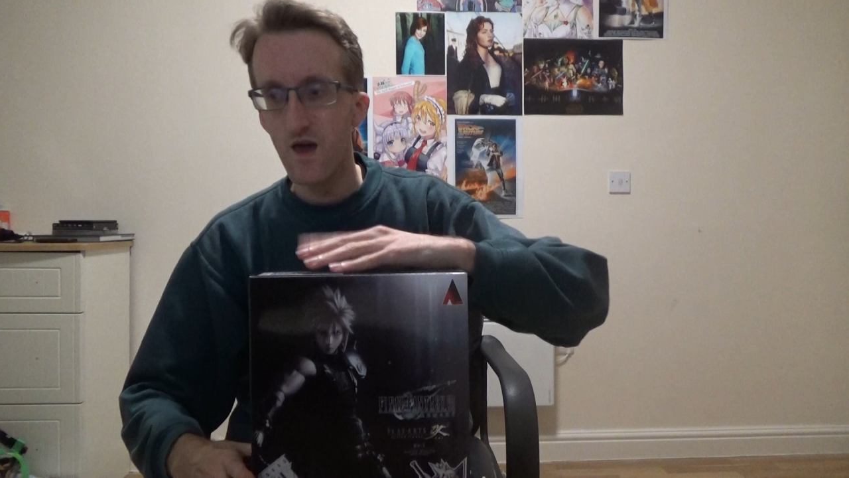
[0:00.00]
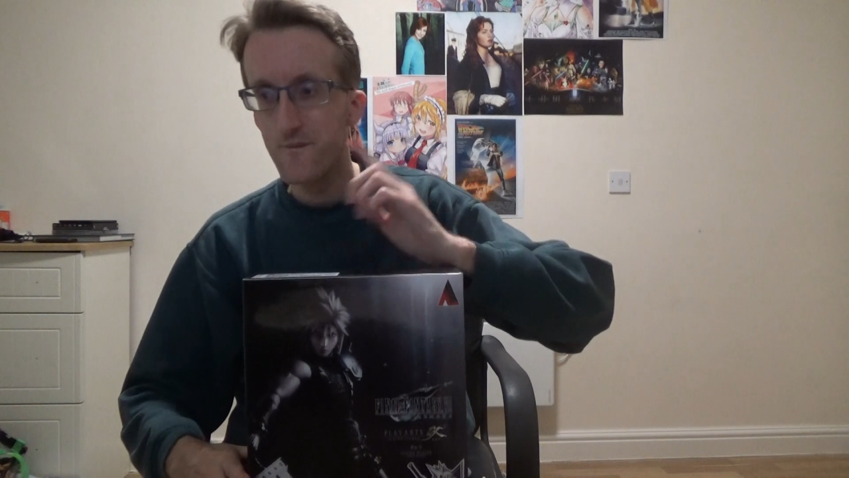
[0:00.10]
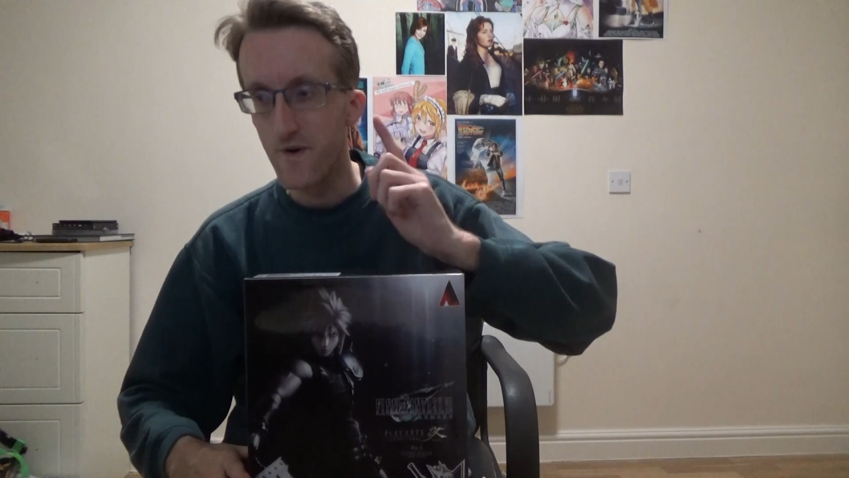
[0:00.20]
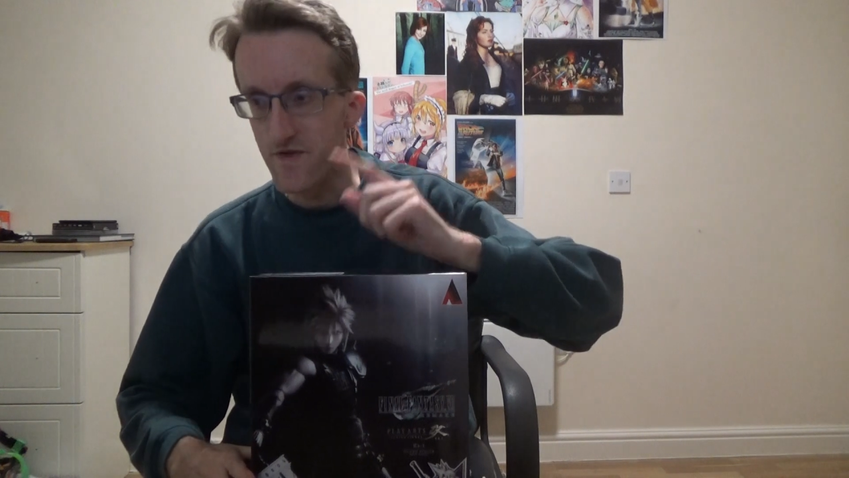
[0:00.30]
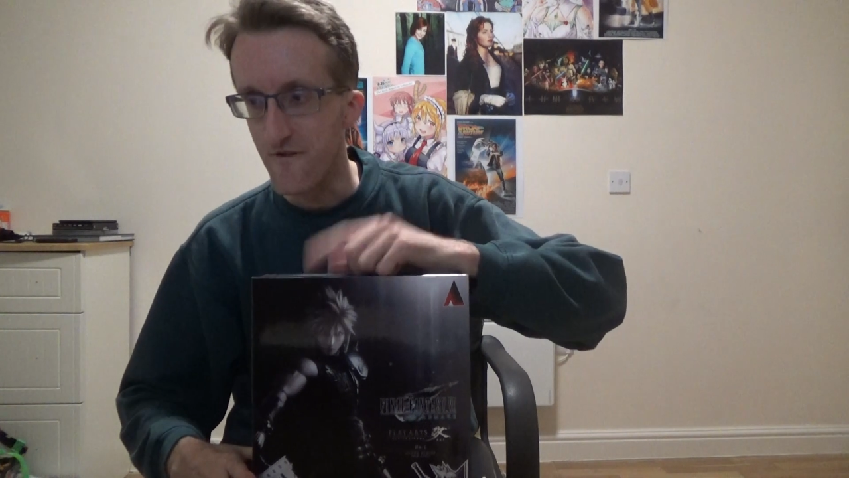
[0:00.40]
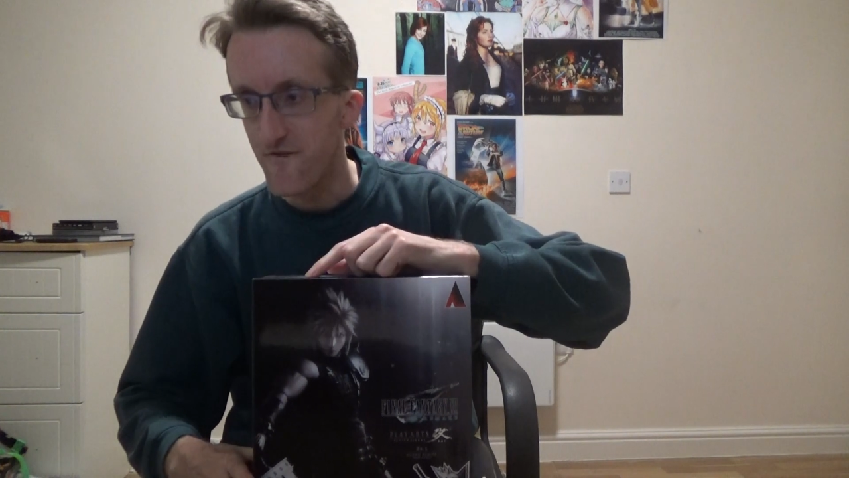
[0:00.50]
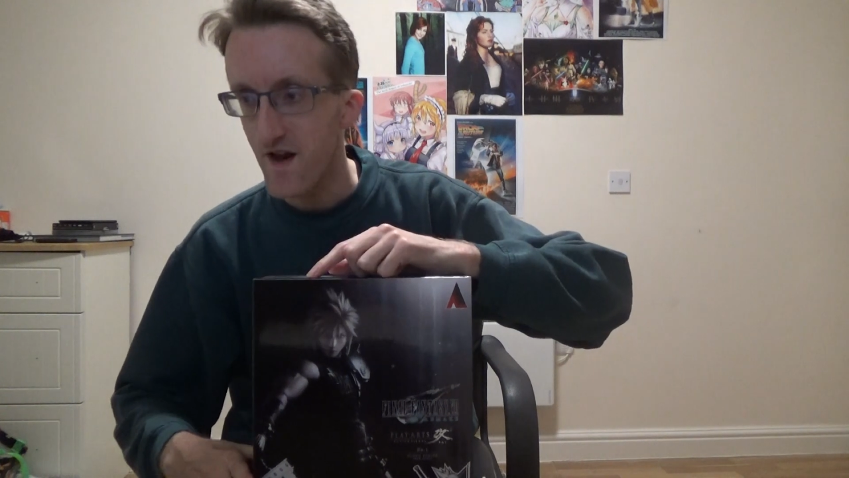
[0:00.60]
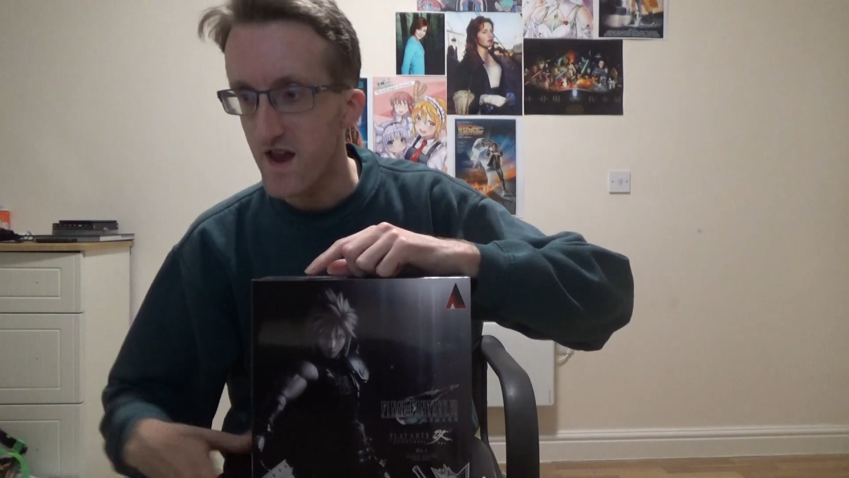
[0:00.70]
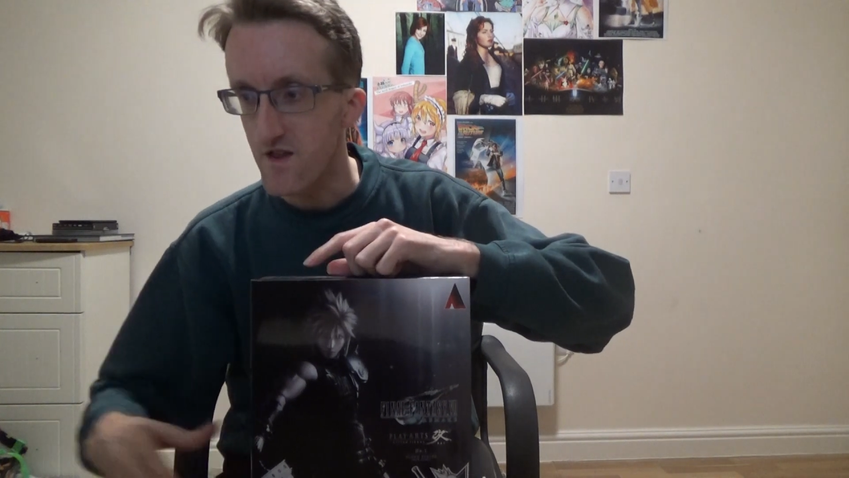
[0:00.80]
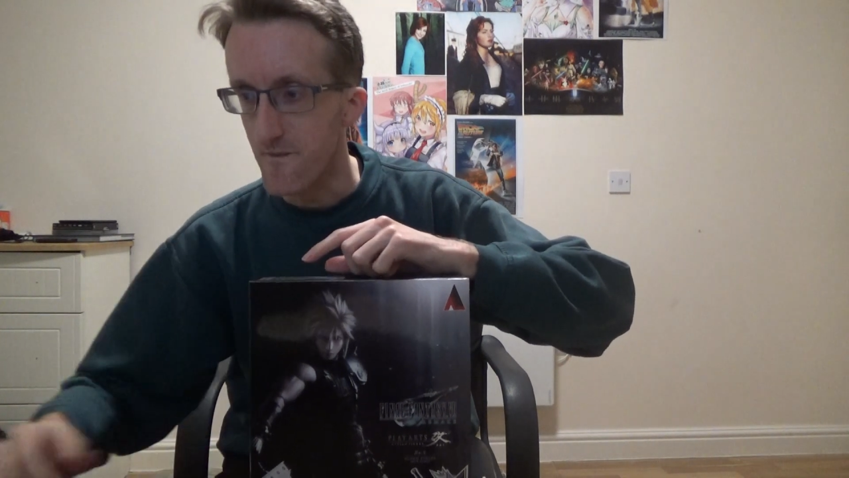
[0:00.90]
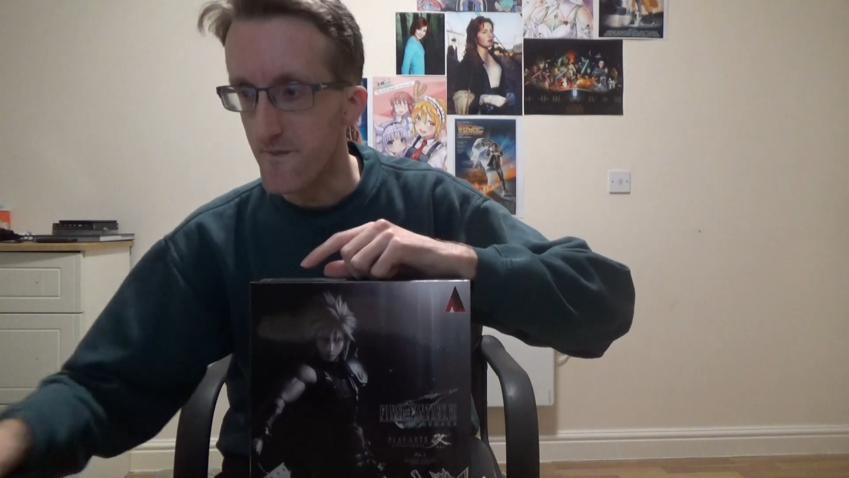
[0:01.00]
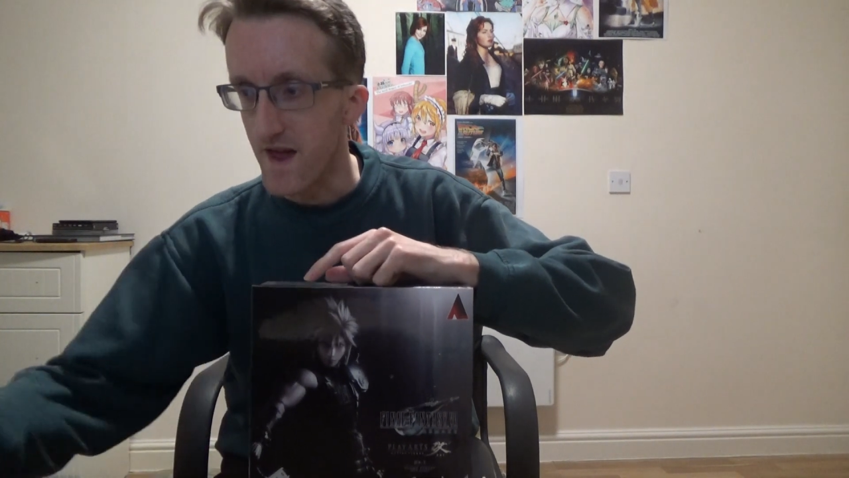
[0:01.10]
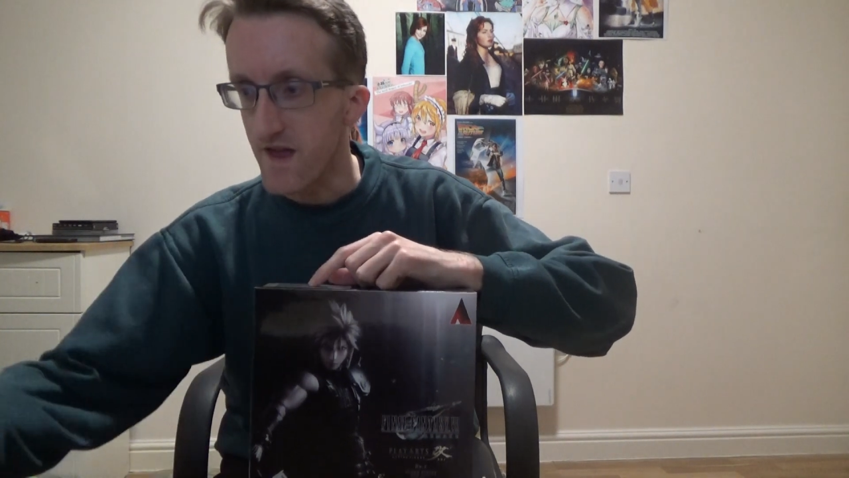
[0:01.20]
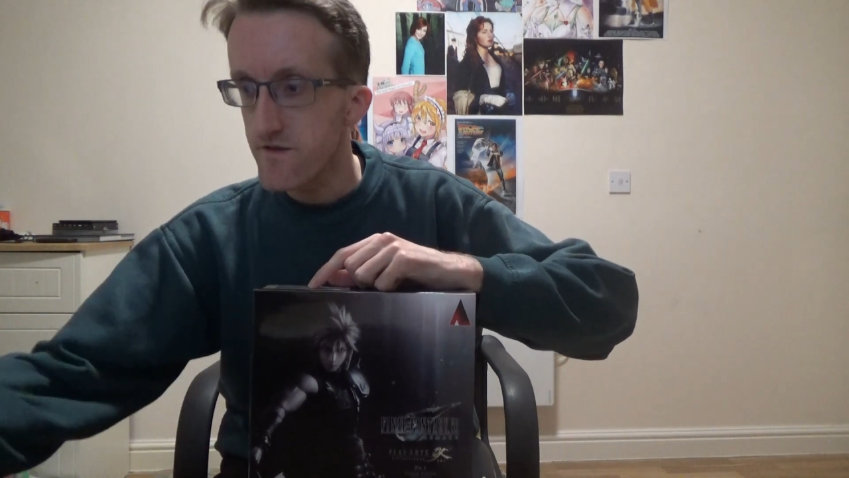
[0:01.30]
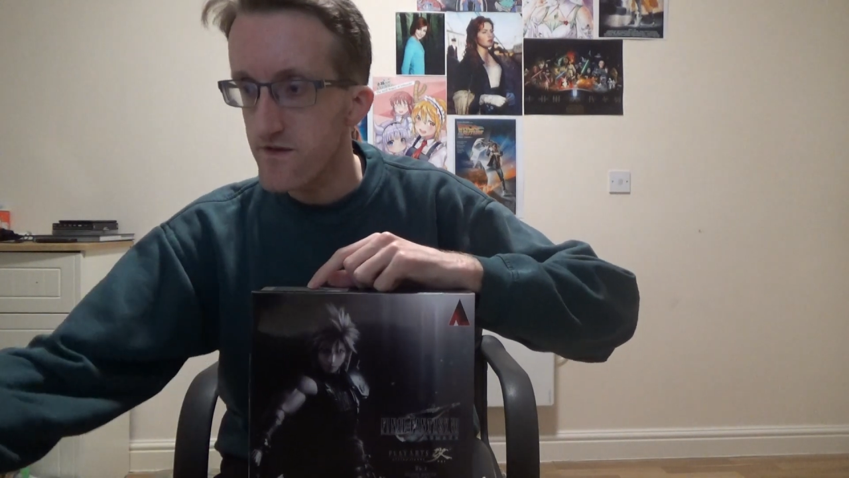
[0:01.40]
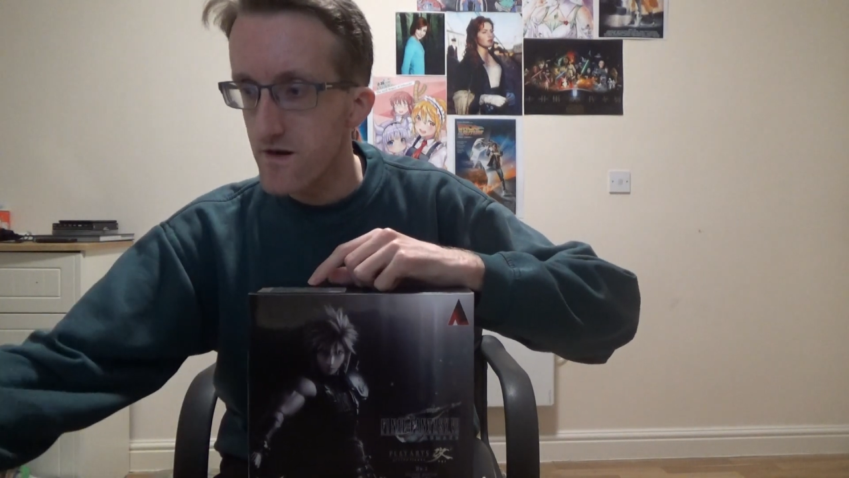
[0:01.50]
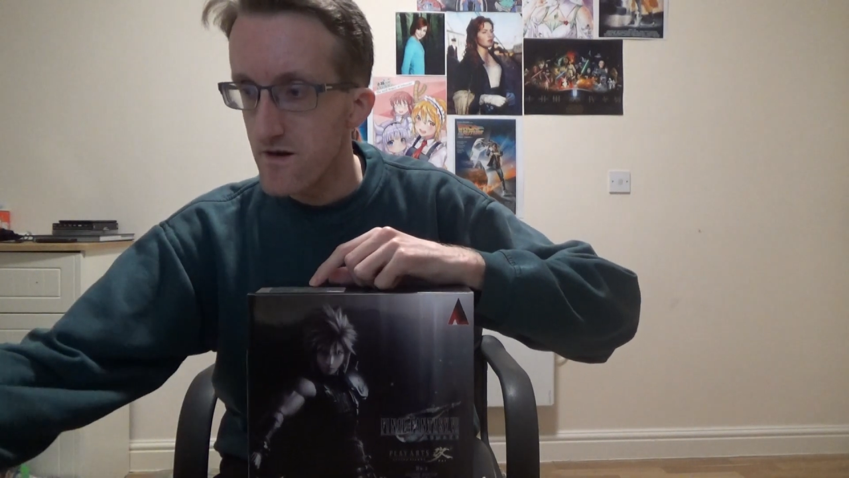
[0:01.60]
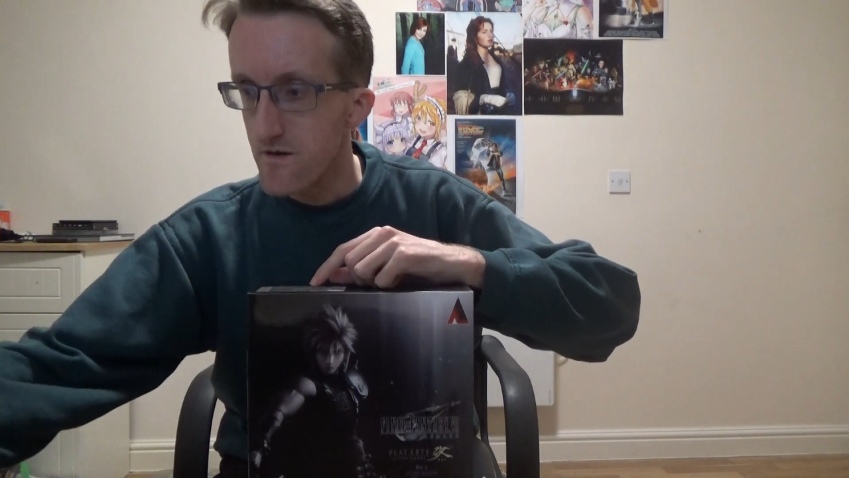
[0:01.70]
But the final piece,